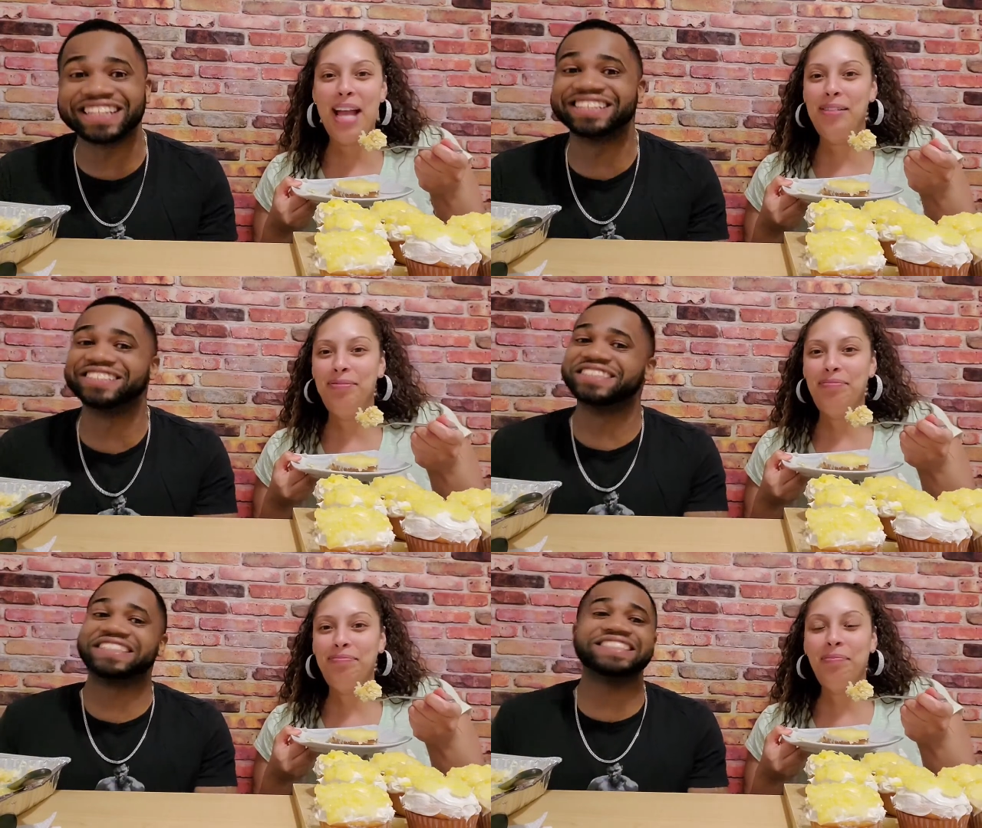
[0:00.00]

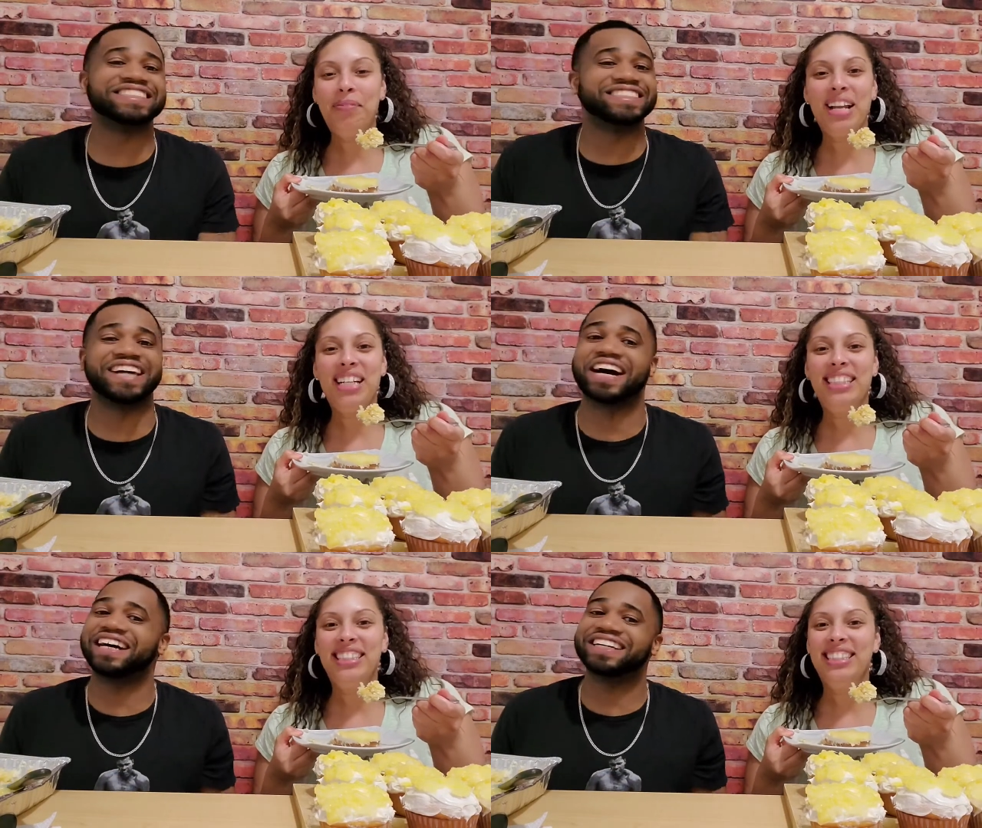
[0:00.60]
Speaker 1: you. It's
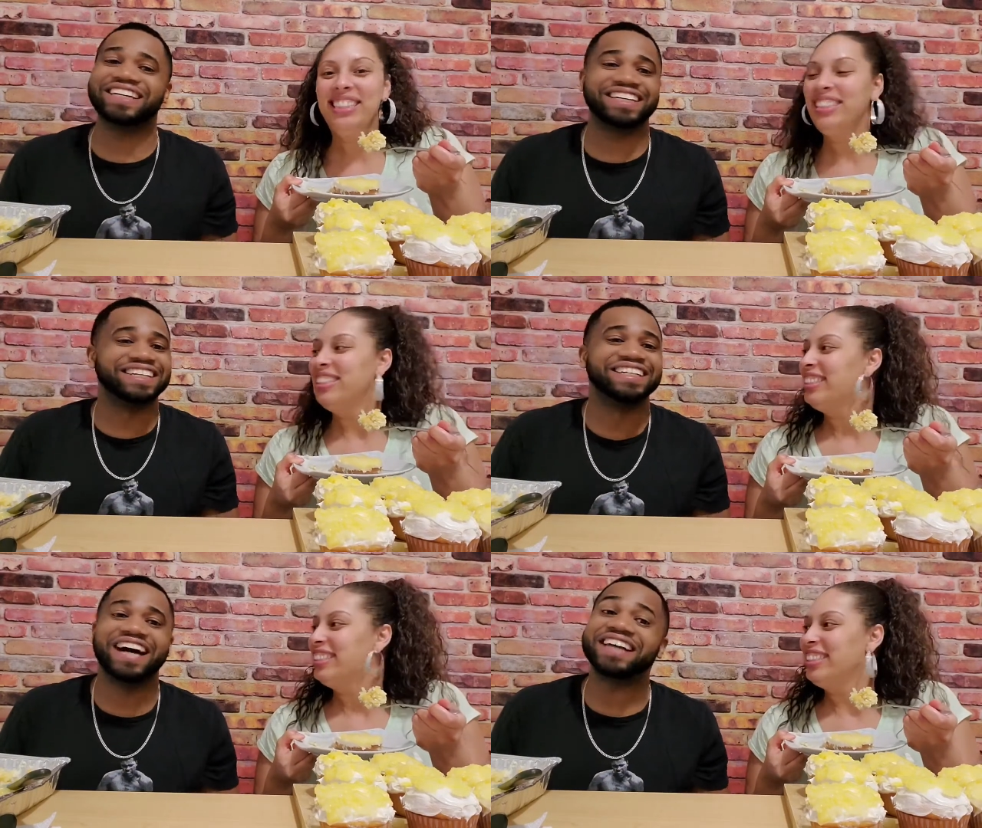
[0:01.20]

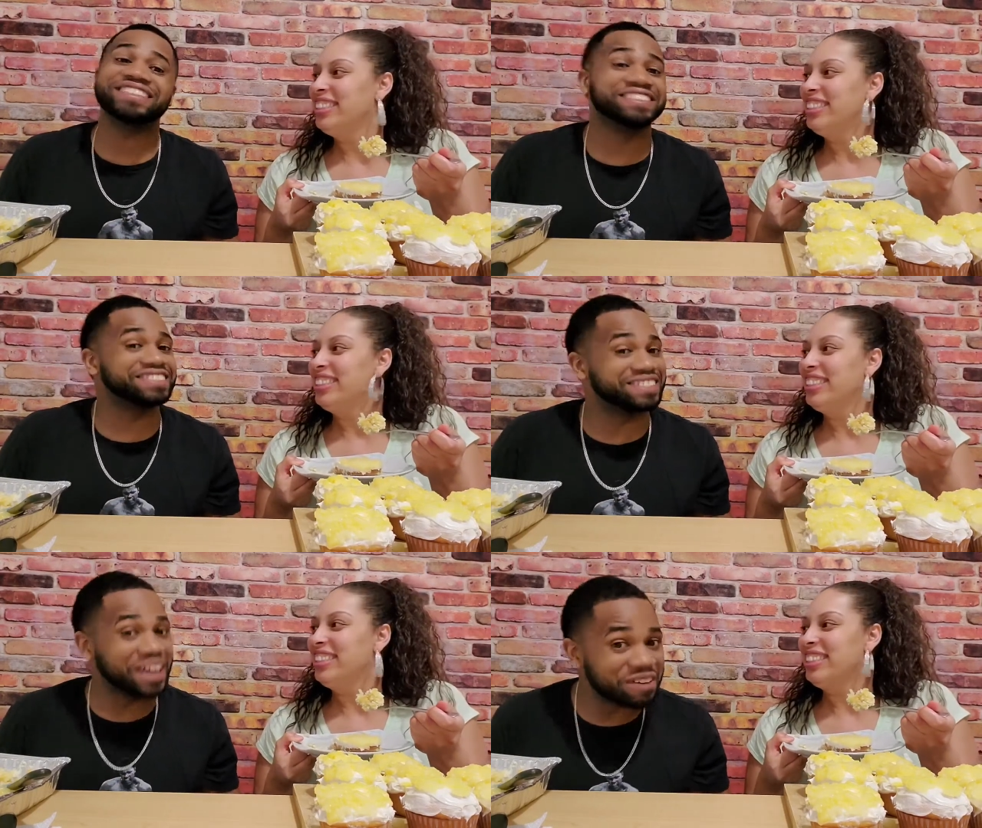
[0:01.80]
I'm
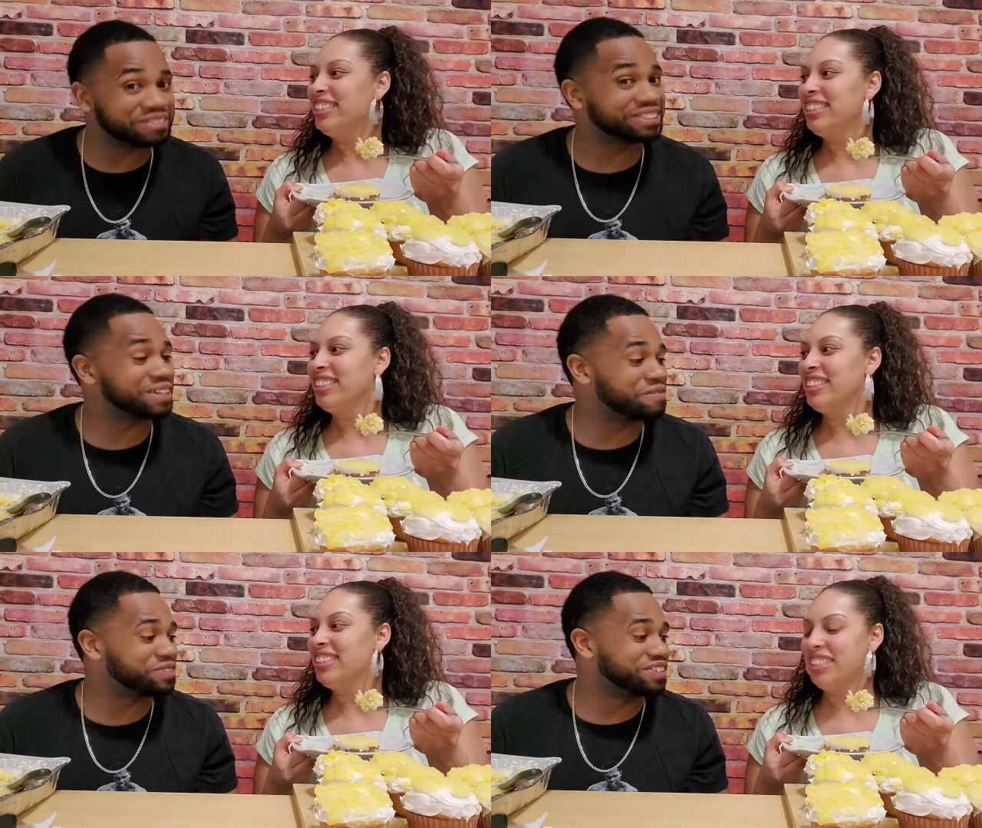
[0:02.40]
discover
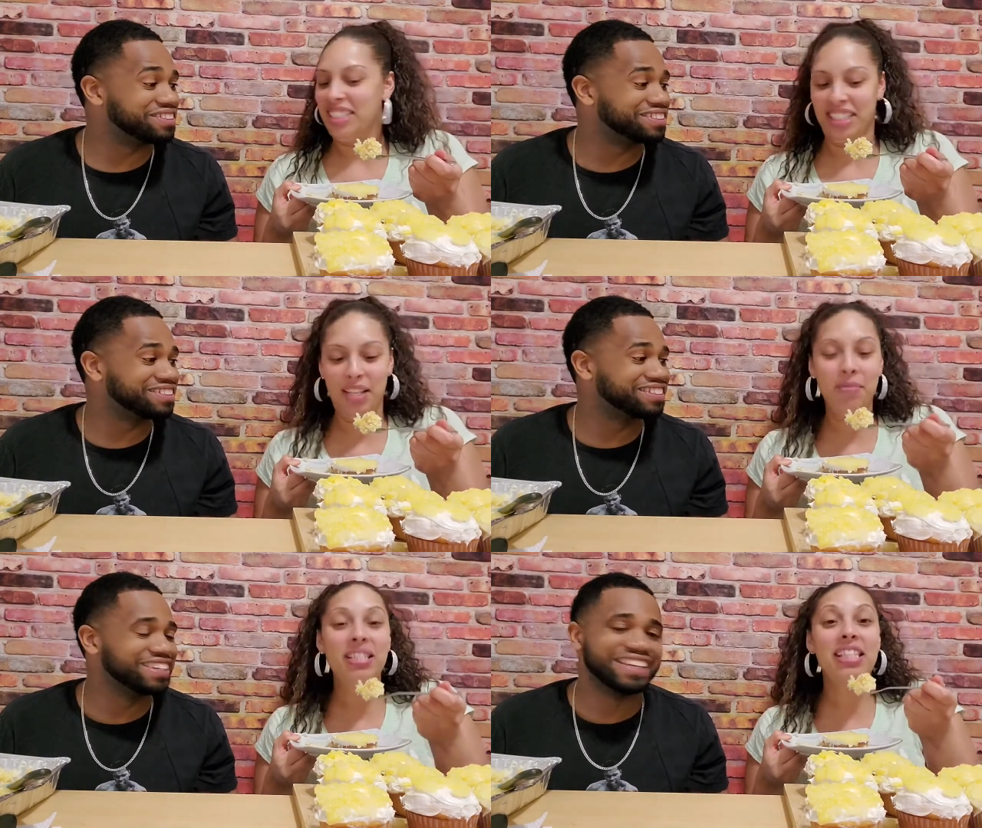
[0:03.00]
something. Let
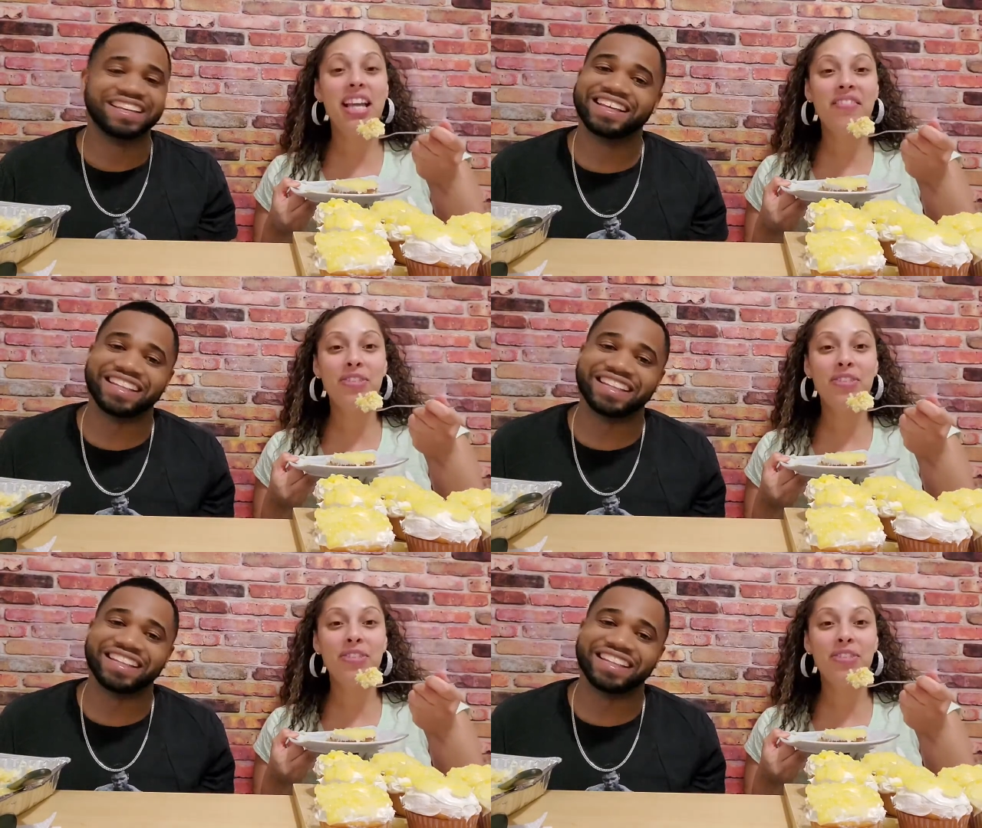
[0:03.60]
Speaker 2: me see if it's